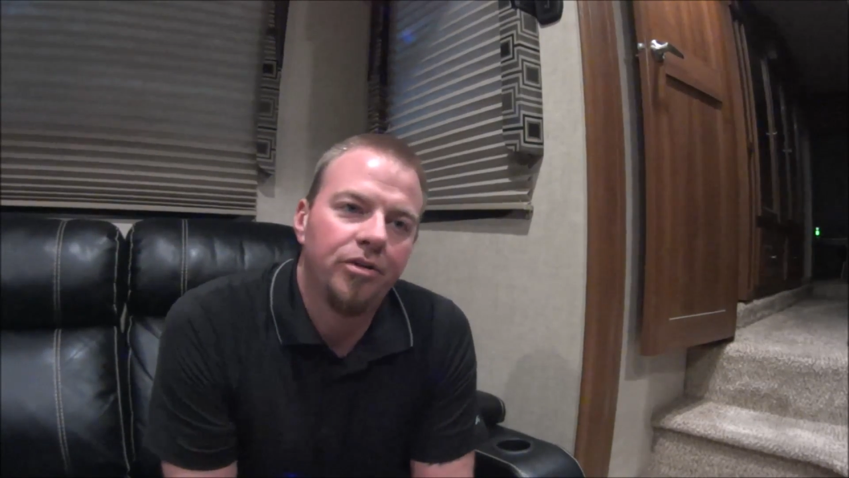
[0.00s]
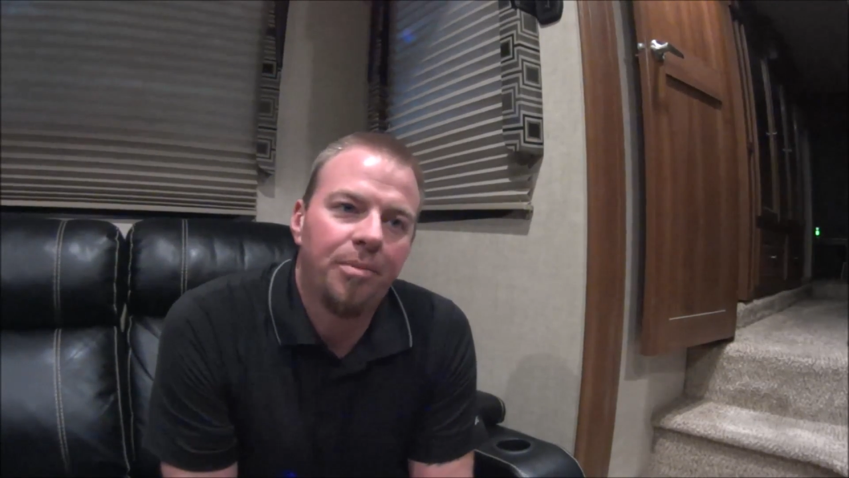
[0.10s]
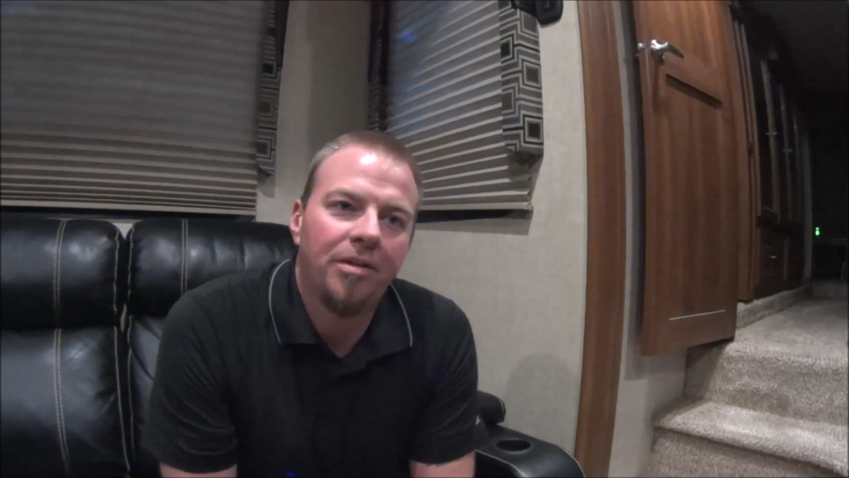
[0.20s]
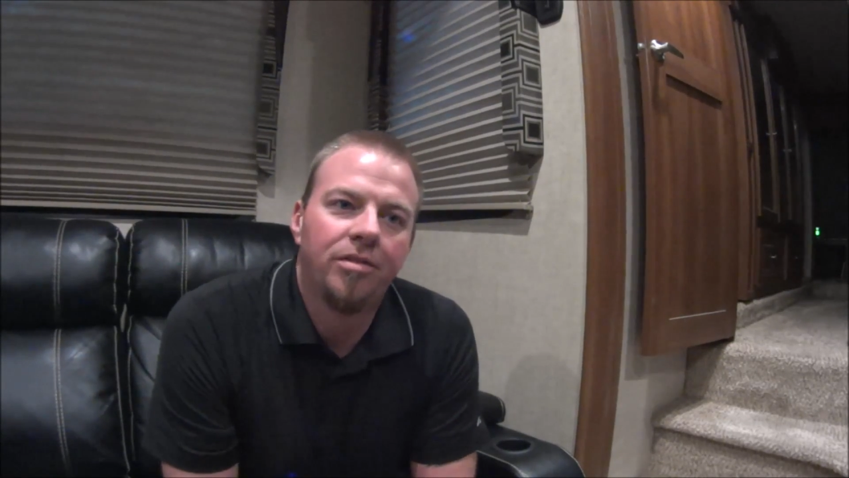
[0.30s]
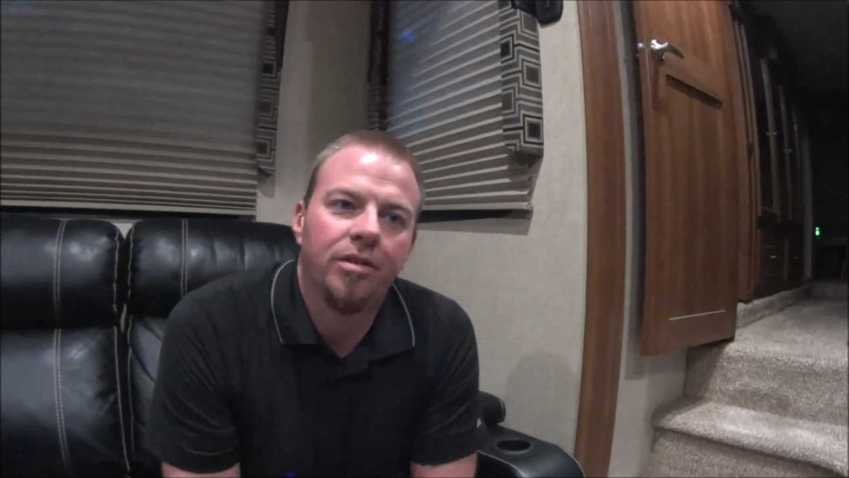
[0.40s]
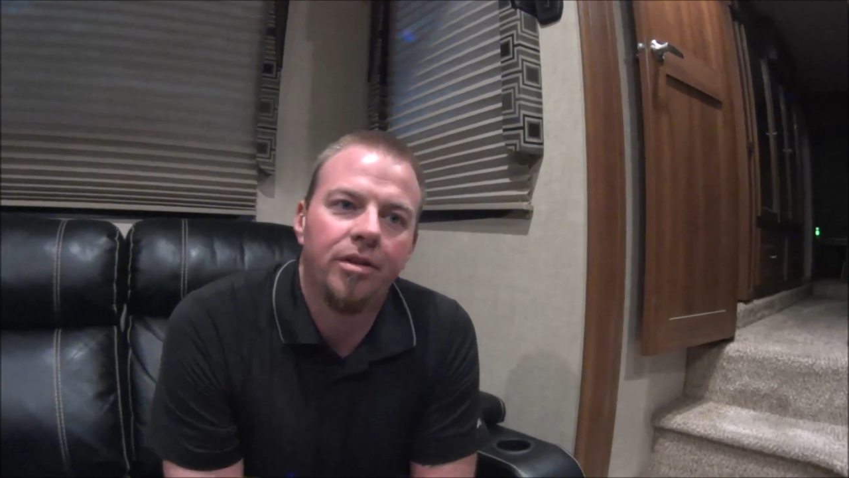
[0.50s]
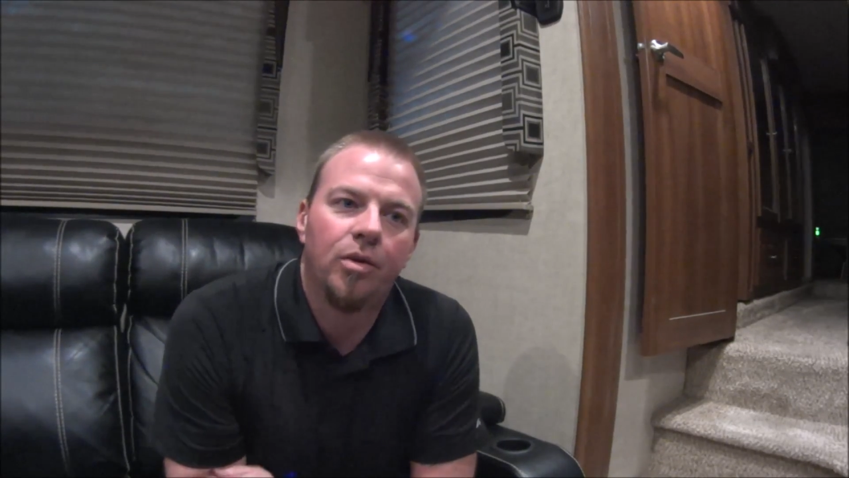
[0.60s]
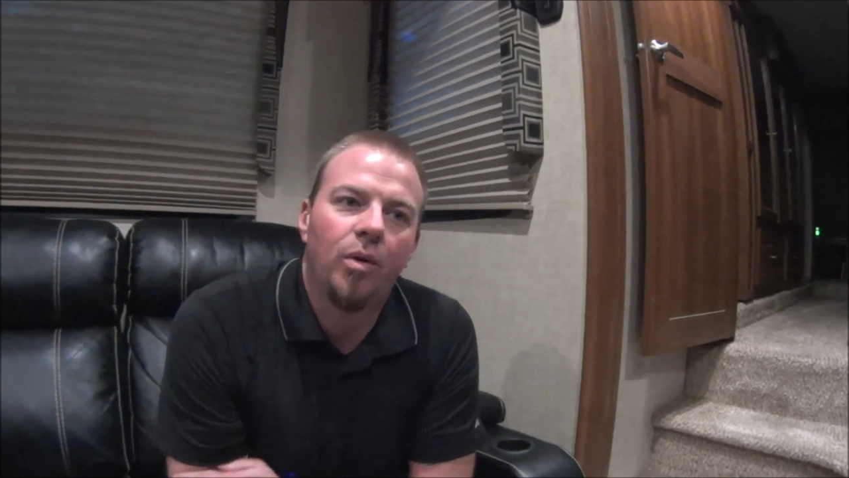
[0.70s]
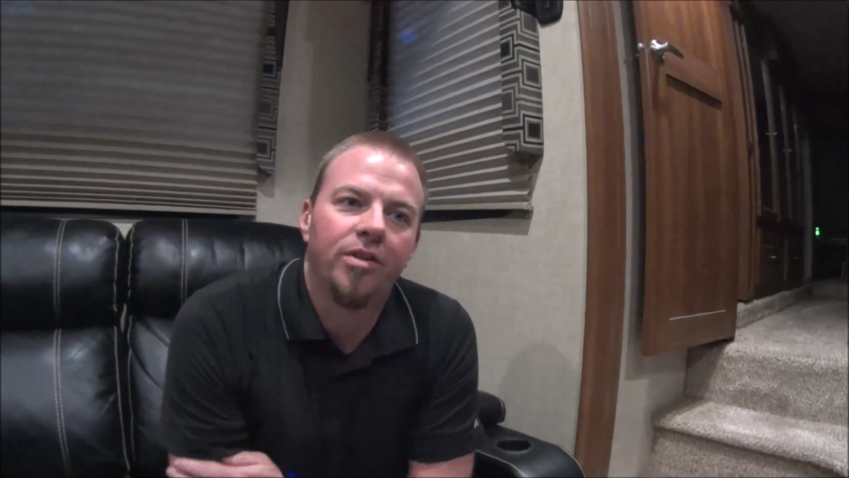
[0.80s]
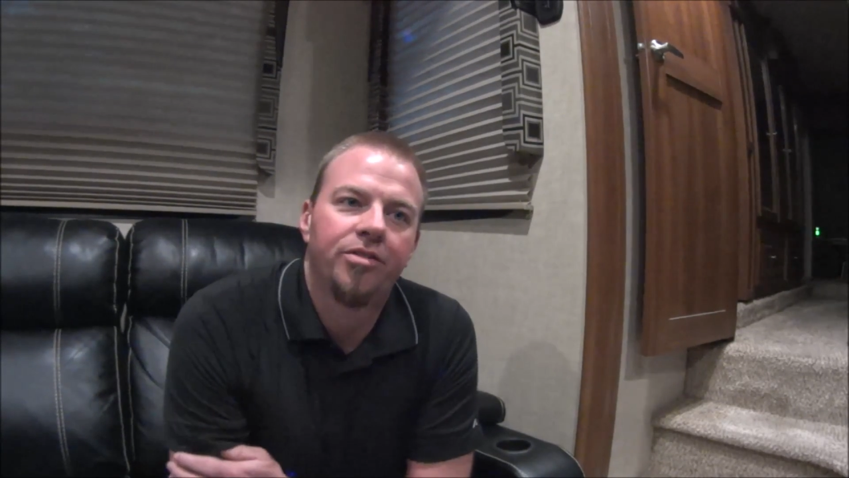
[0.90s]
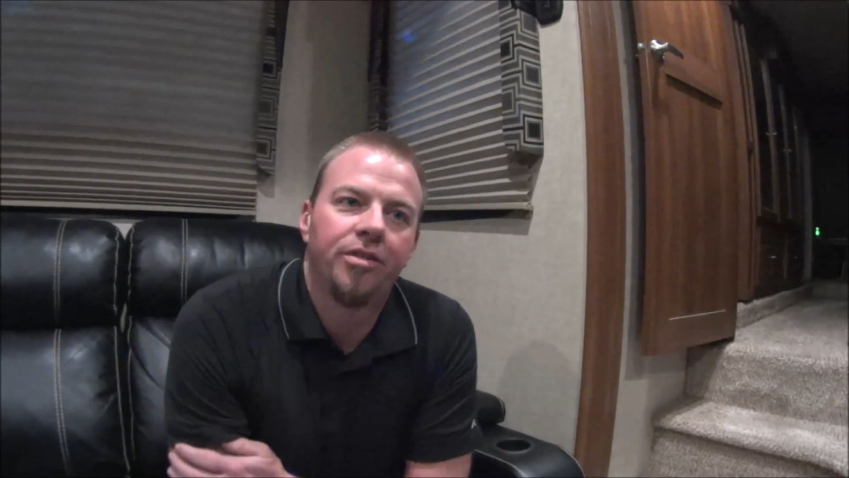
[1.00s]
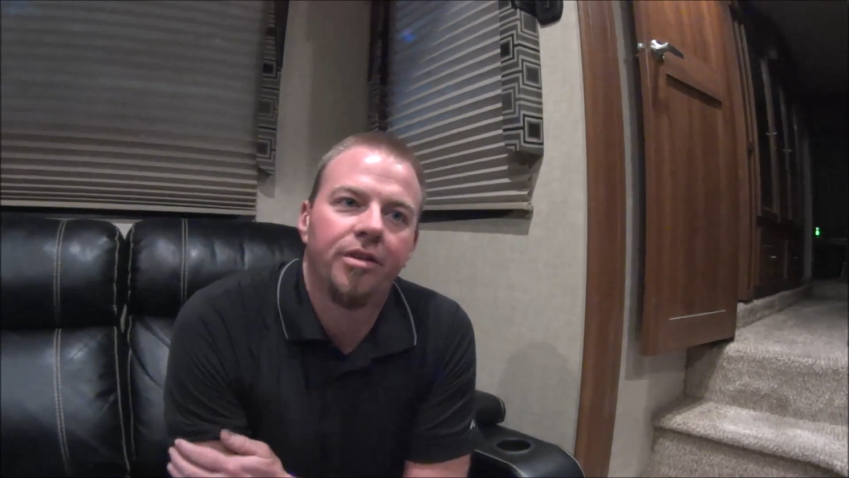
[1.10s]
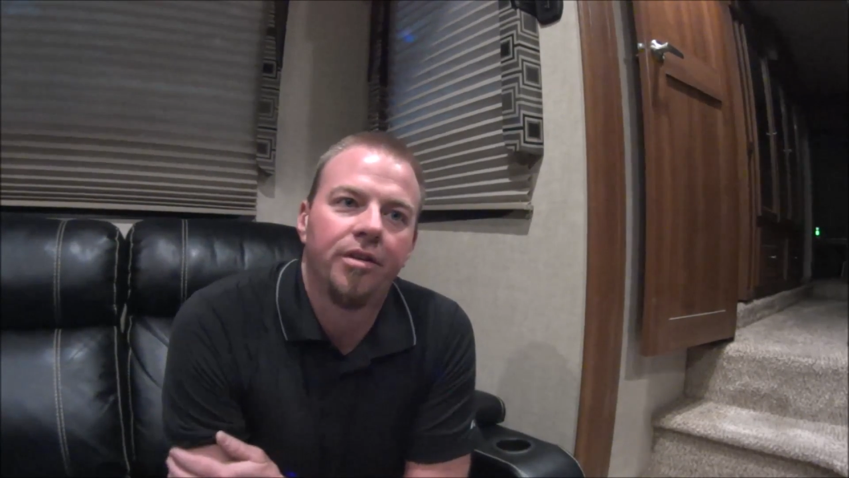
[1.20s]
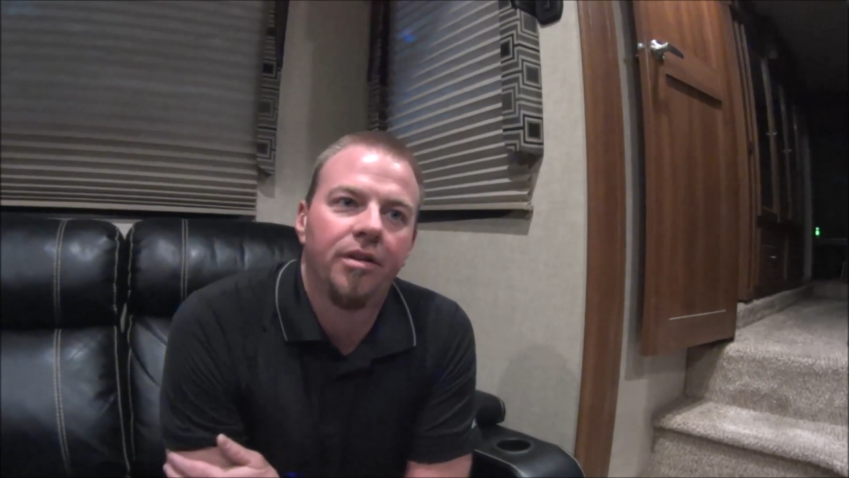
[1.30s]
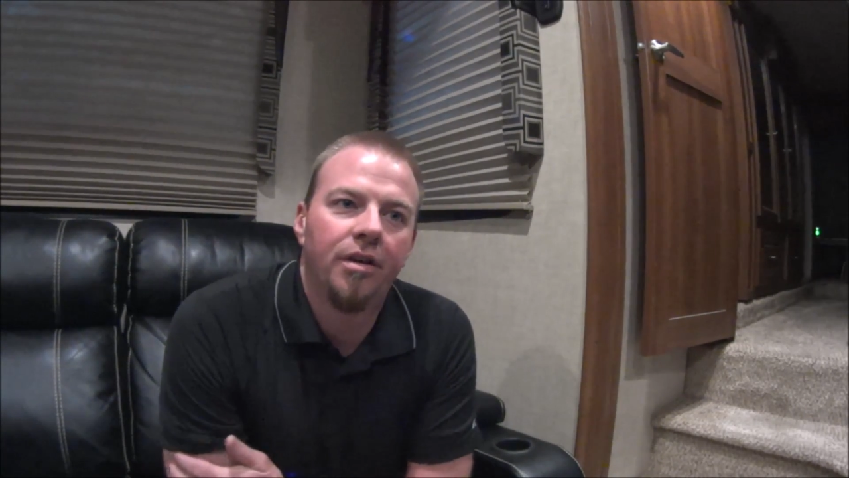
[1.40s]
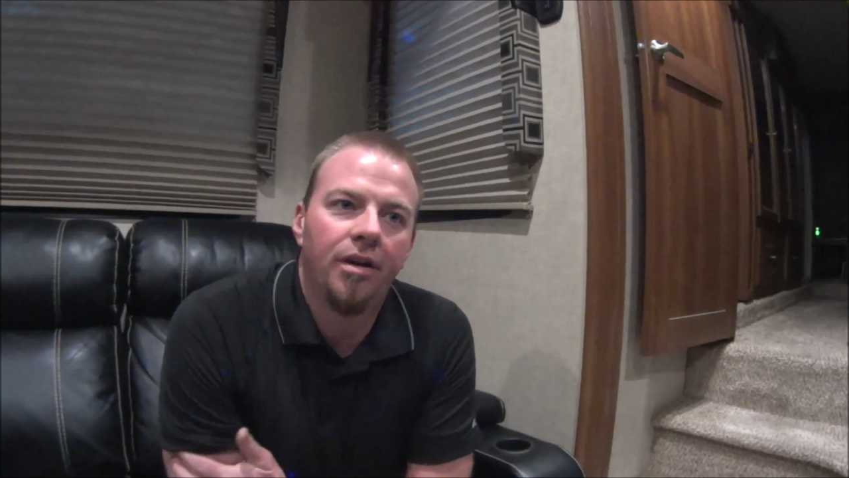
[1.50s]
is basically a question